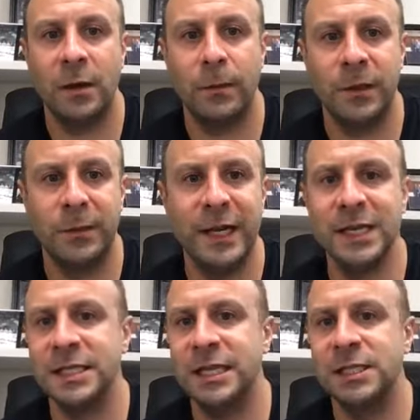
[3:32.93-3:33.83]
The
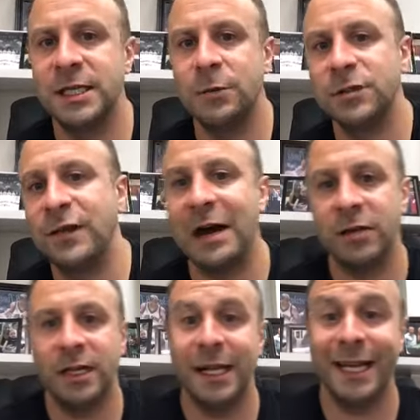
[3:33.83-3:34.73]
BDS Agency was
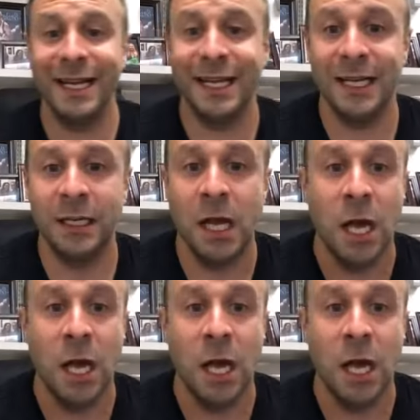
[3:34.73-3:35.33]
founded in